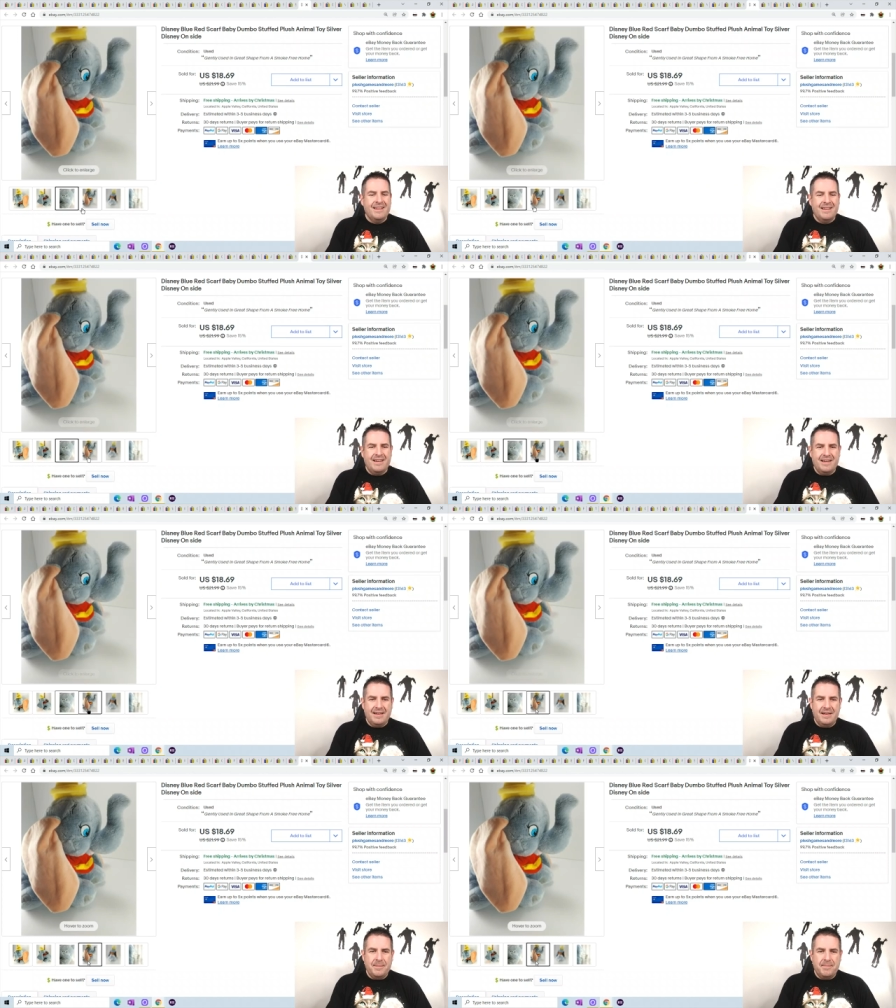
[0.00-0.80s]

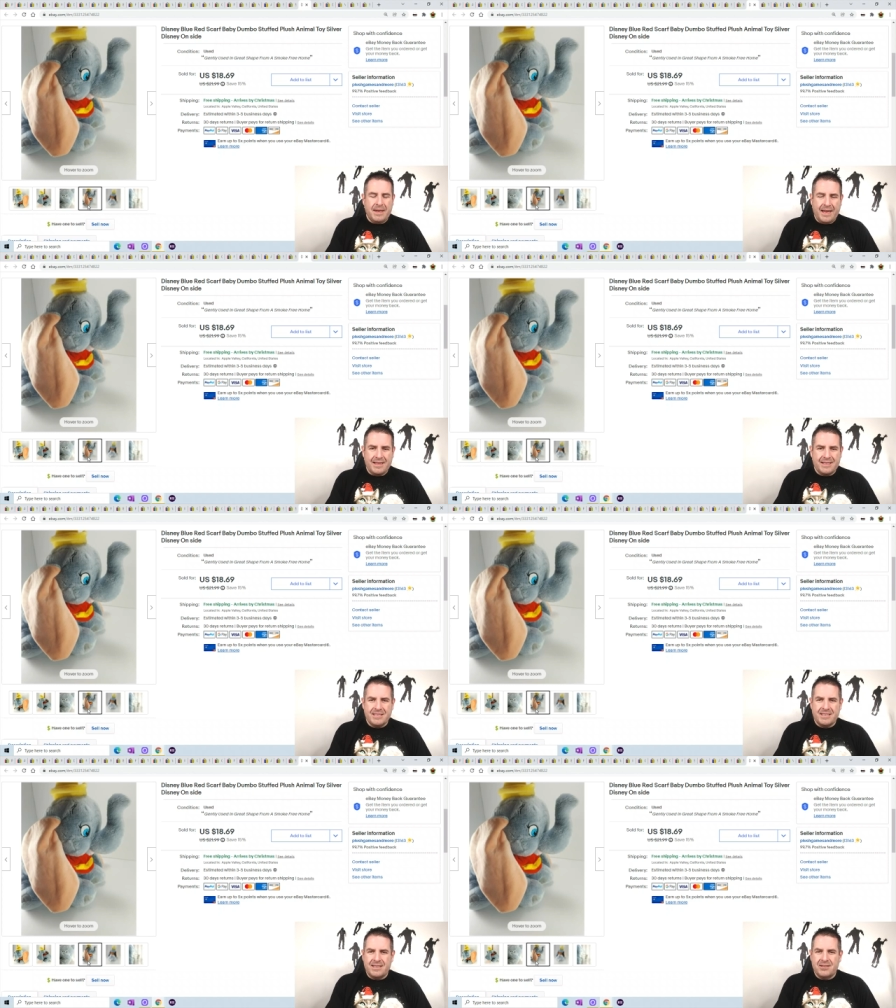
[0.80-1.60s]
um, but yeah, this
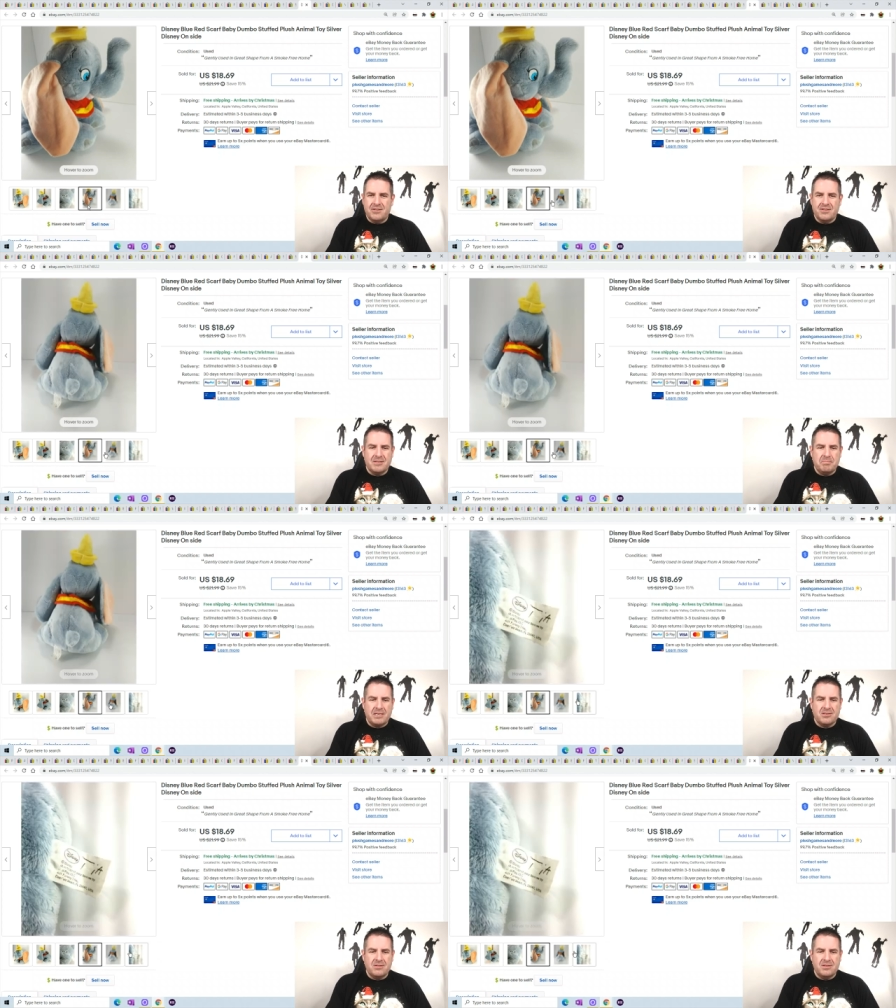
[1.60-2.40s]
is a little
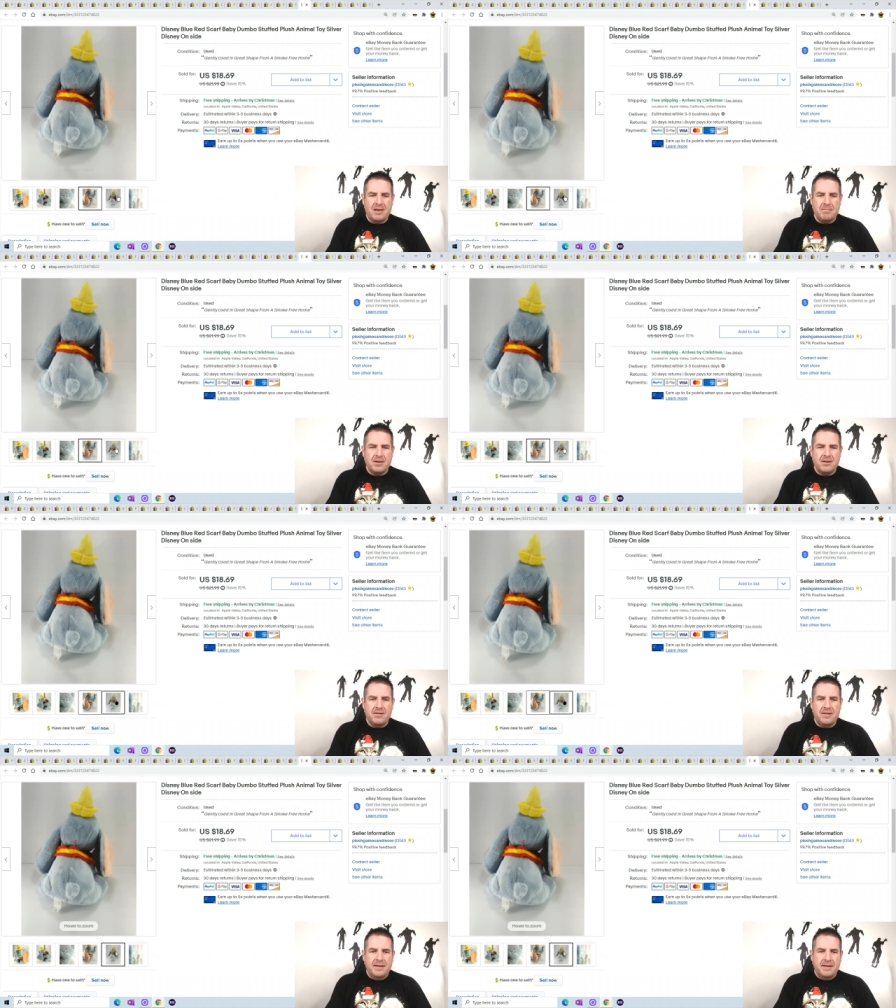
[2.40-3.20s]
special
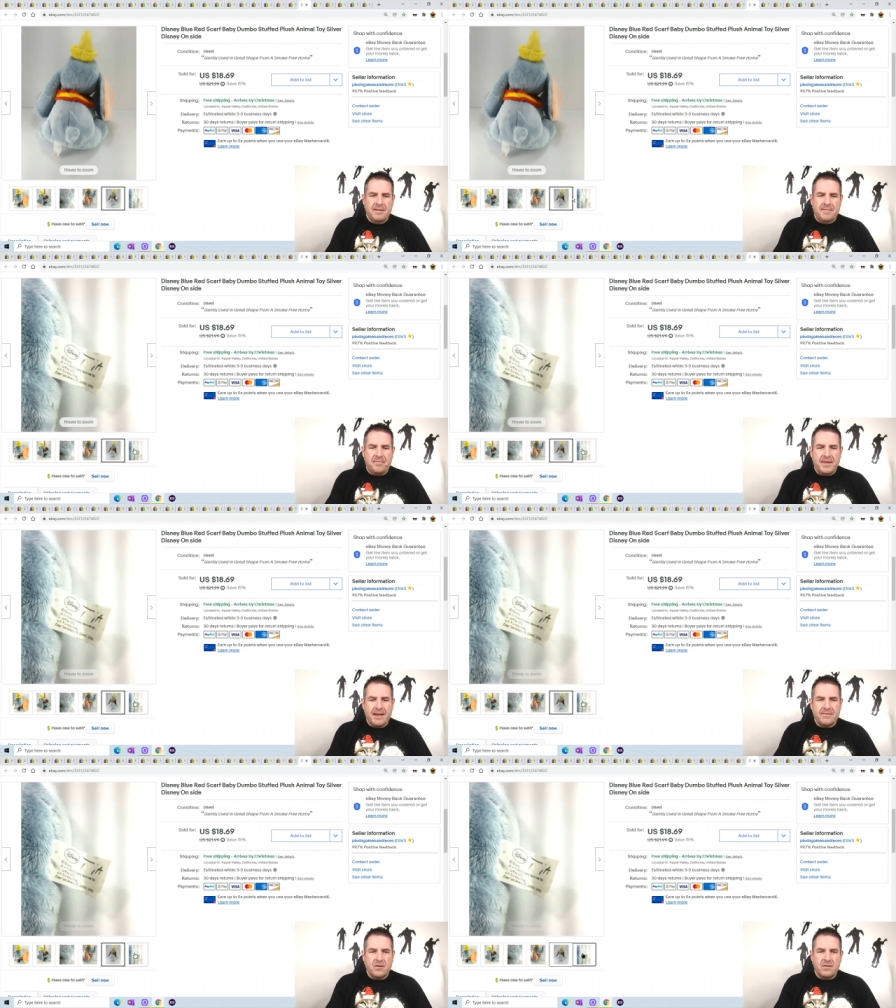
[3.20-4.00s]
Dumbo,
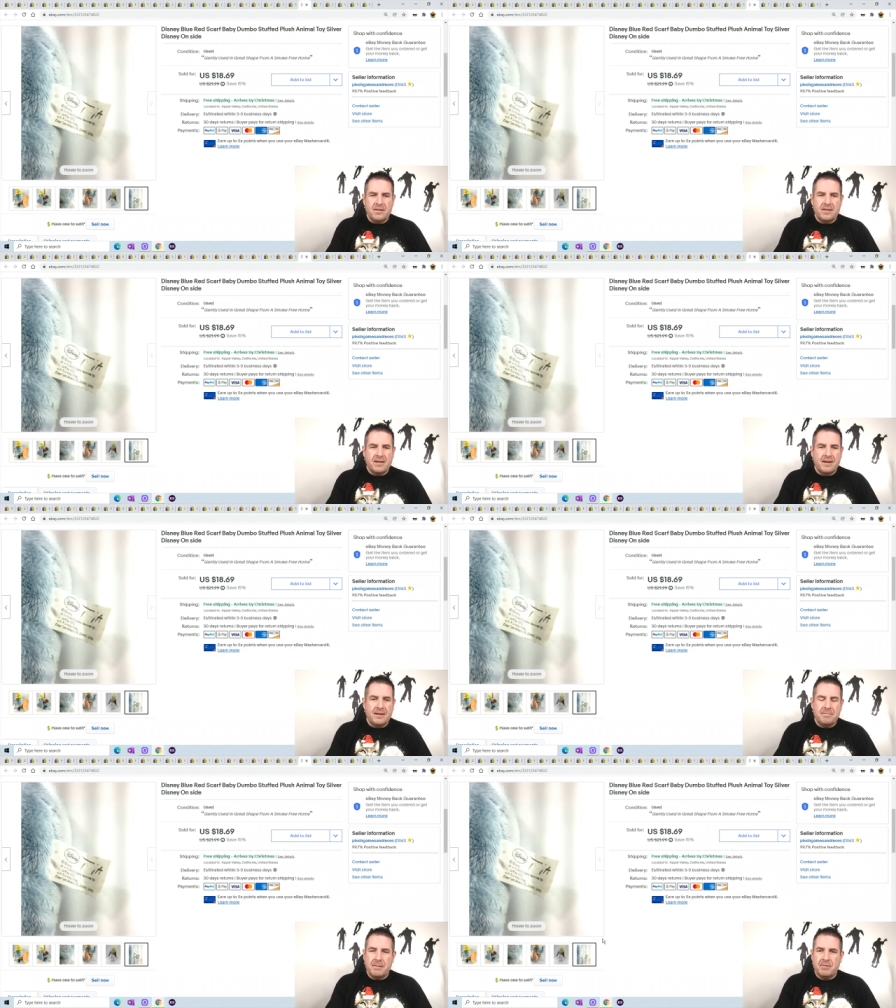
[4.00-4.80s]
and I've told
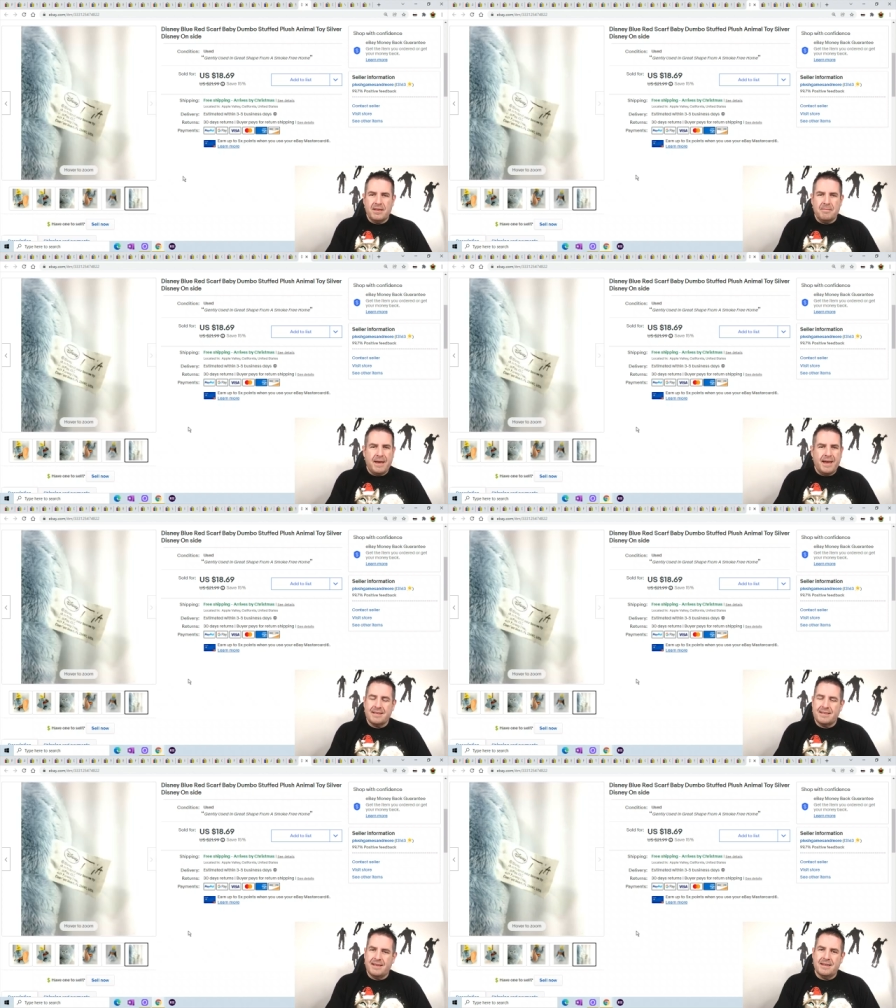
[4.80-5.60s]
uh, people in the
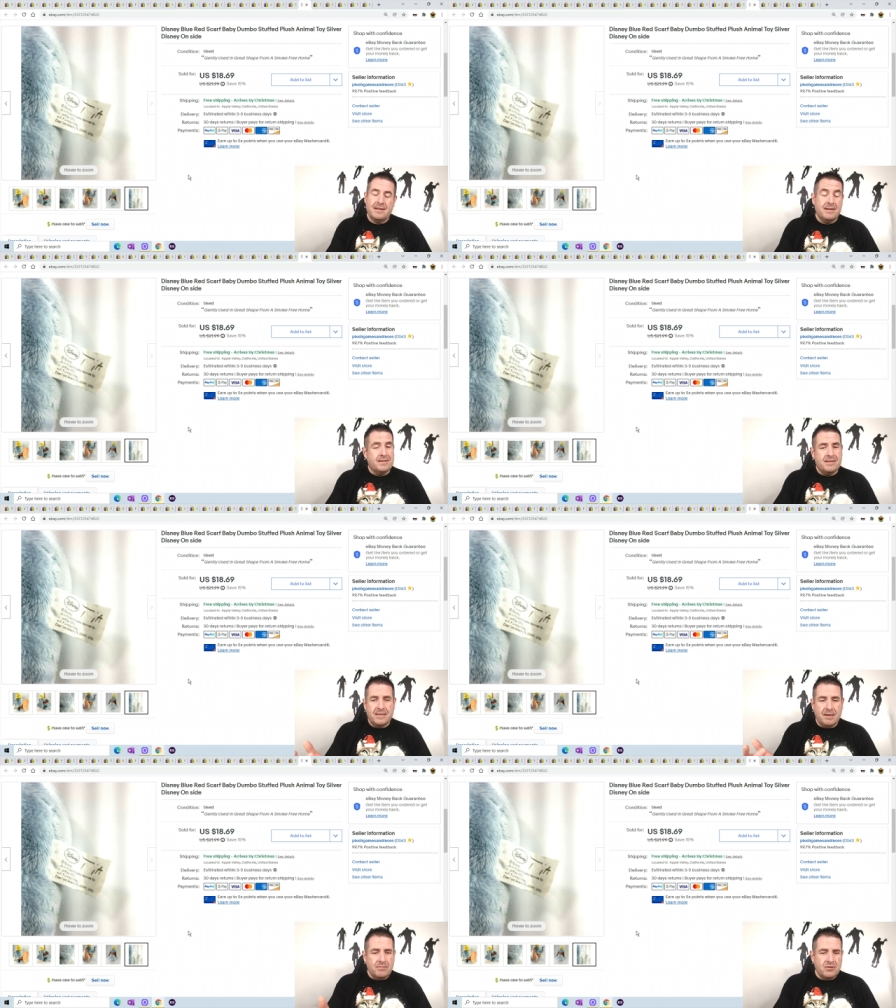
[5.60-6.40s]
past that uh,
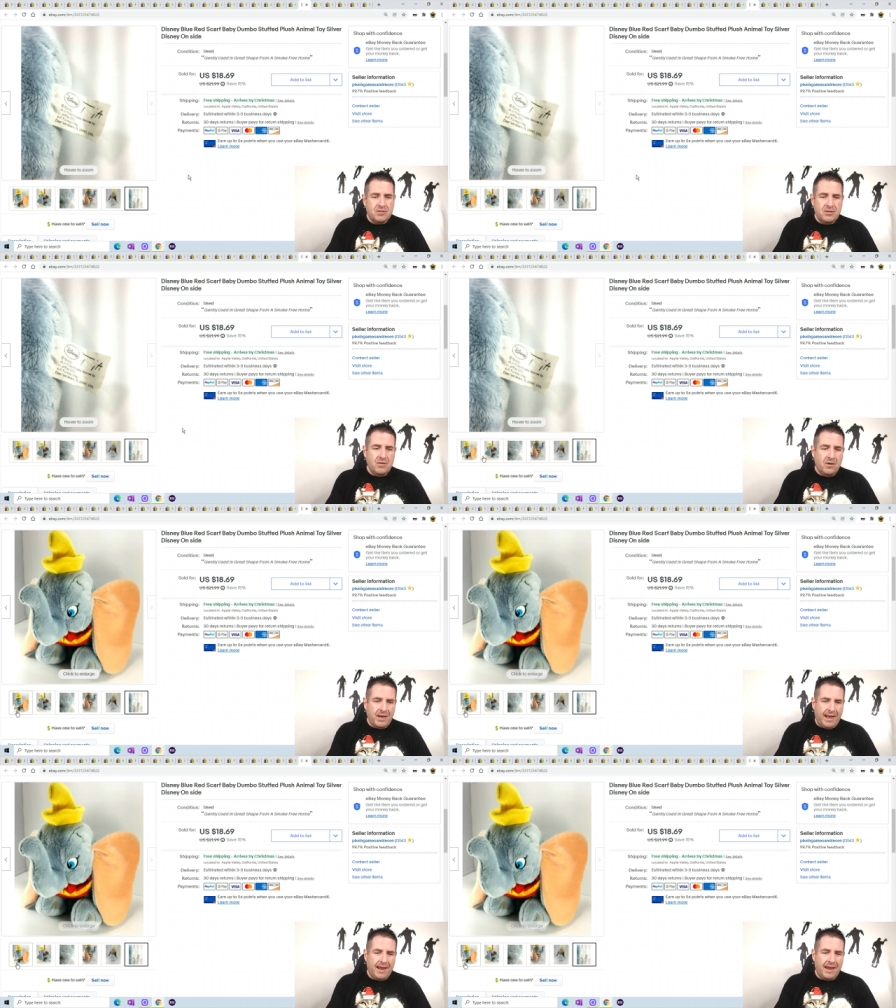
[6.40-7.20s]
Dumbos do
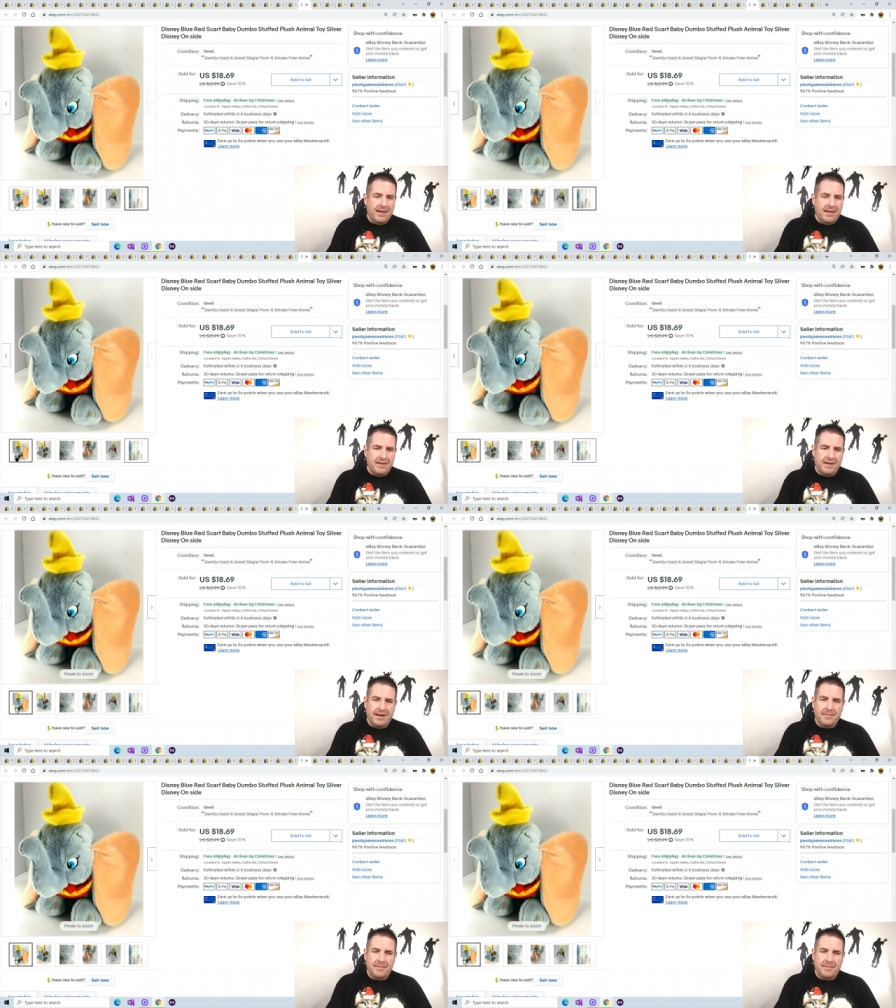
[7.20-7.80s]
okay. Um,